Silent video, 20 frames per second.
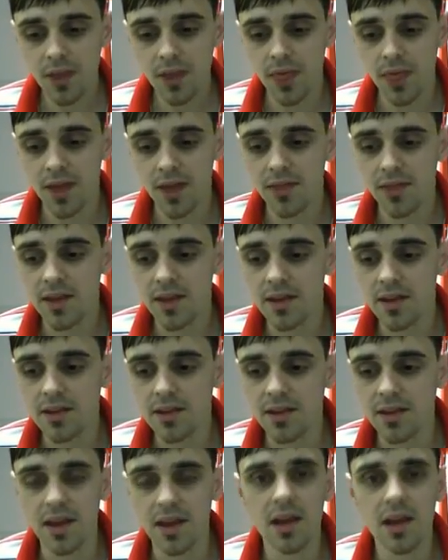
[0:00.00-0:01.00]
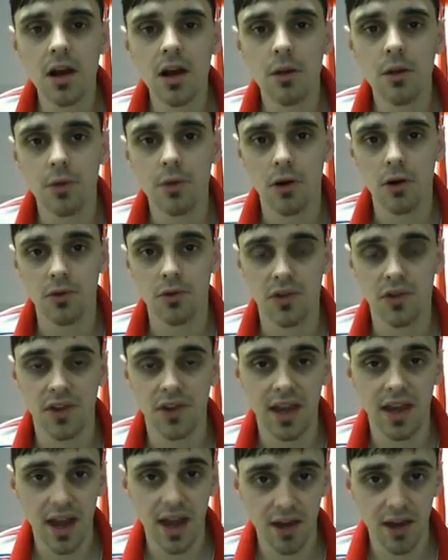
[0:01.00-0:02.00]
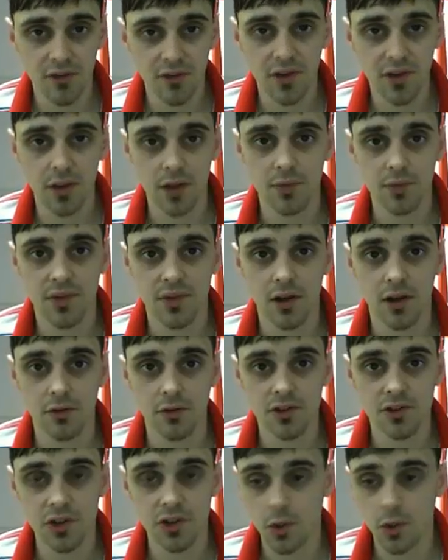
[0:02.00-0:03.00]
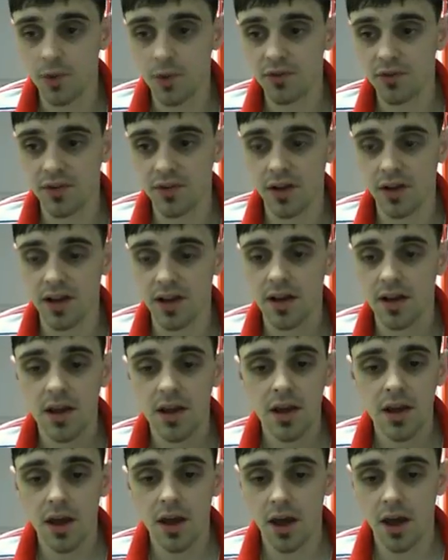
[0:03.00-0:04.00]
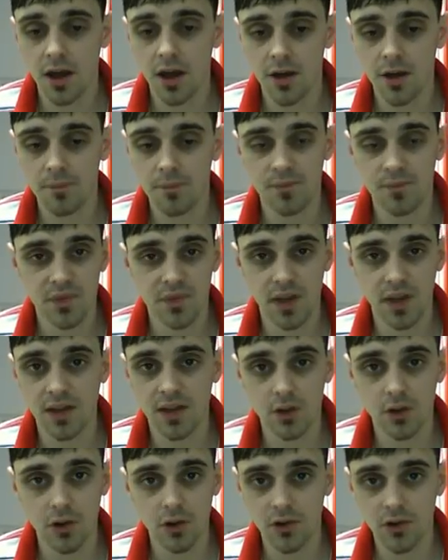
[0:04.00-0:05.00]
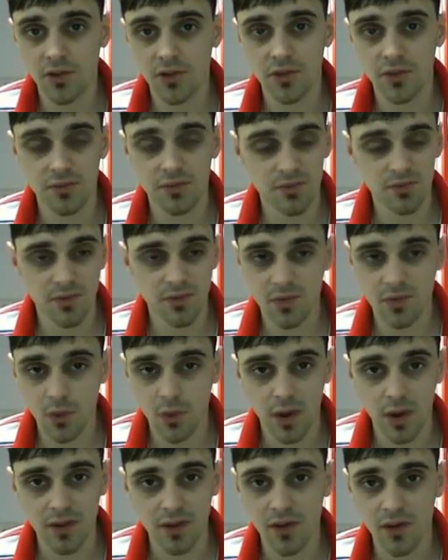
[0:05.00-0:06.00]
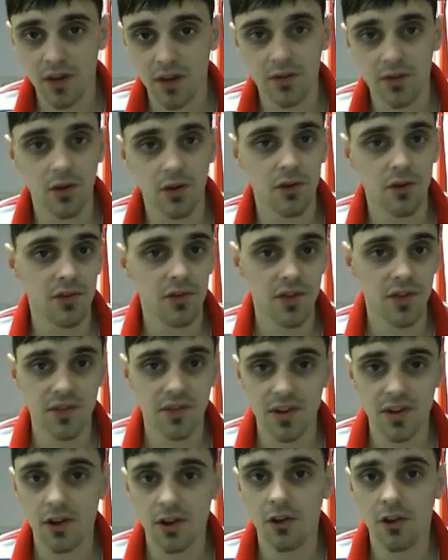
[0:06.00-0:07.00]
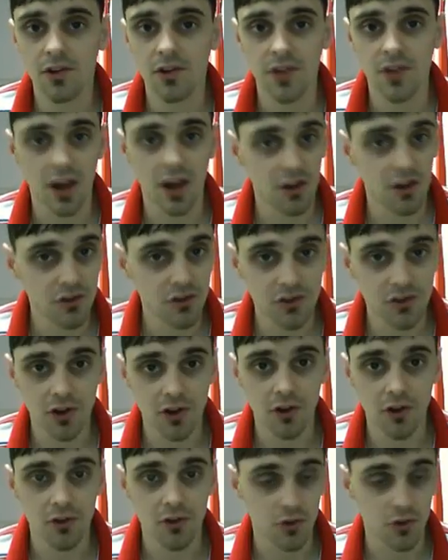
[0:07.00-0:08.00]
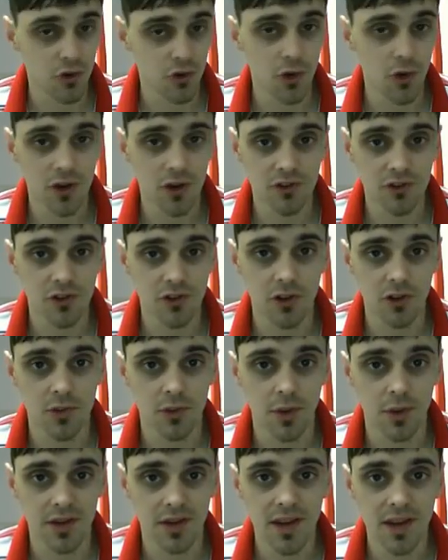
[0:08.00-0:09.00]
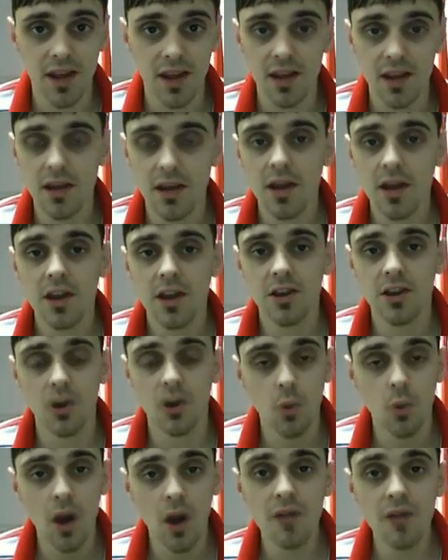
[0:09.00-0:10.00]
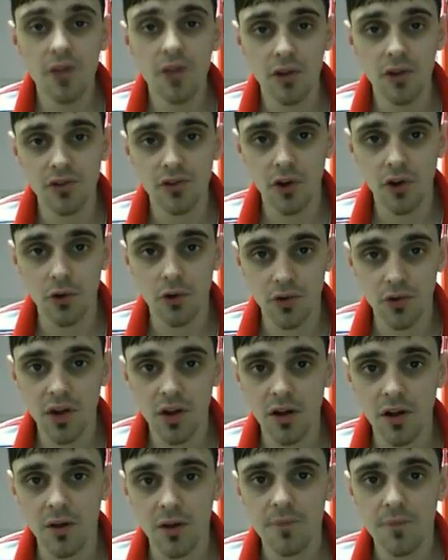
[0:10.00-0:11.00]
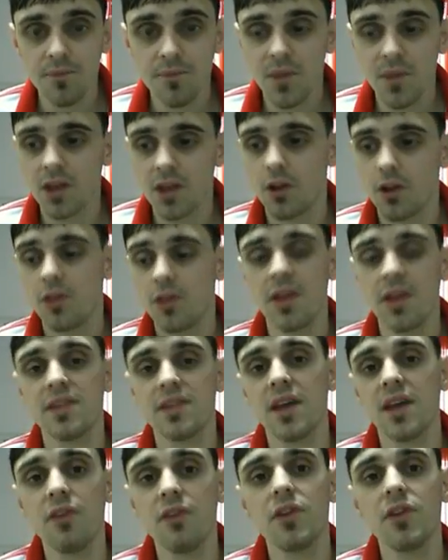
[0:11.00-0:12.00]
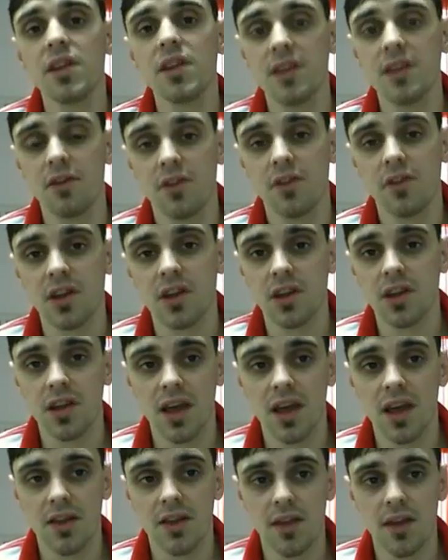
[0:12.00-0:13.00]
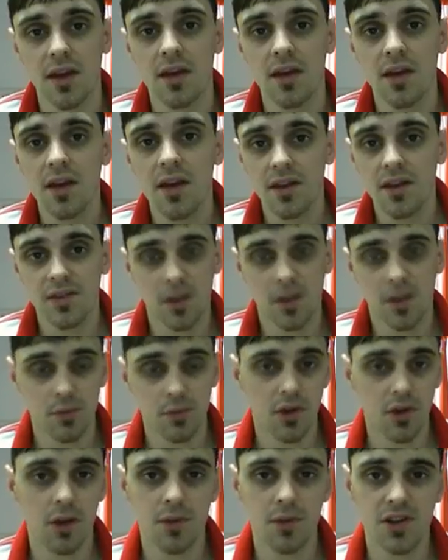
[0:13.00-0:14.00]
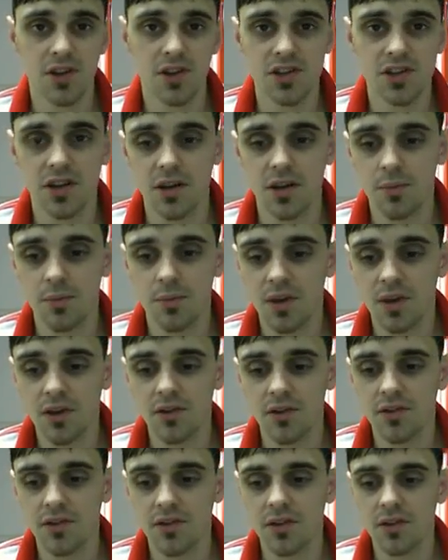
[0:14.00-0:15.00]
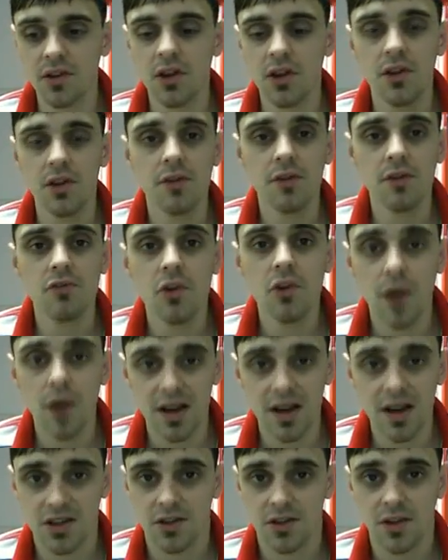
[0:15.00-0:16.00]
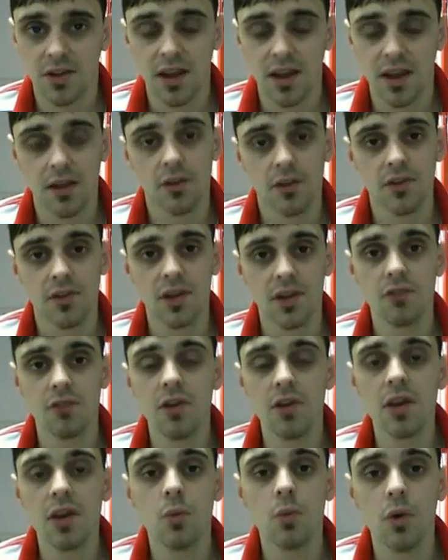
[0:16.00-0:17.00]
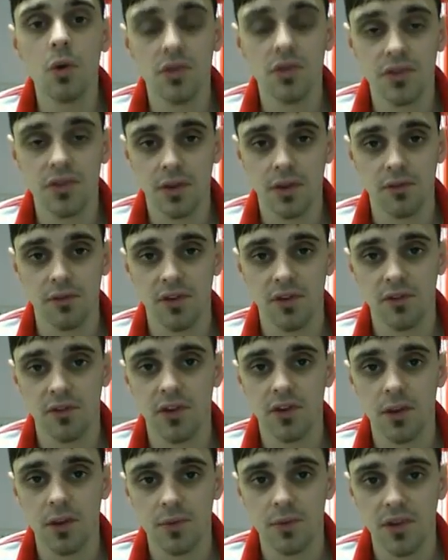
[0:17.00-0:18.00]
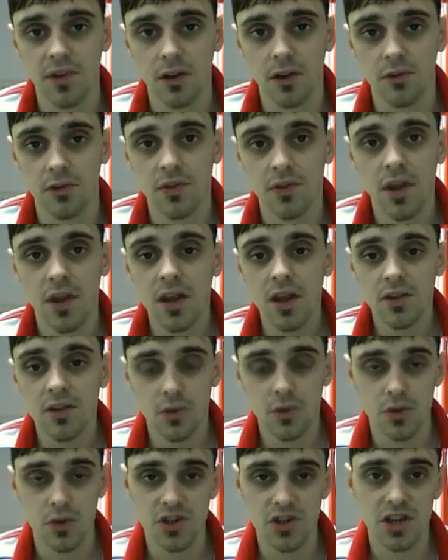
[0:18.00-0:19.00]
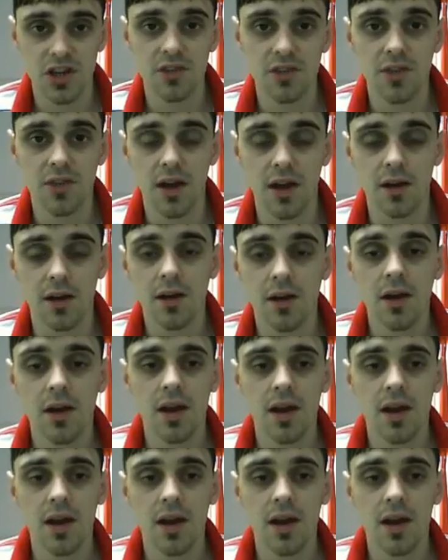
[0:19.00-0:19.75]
that the income goals that they have for themselves, you know, whether it's like $10, $25, $50, $100 or $200 per day, you know, whatever those goals are, you know, they're definitely going to get there sometime this year, because, you know, they're real action takers and they really want something for themselves to achieve that.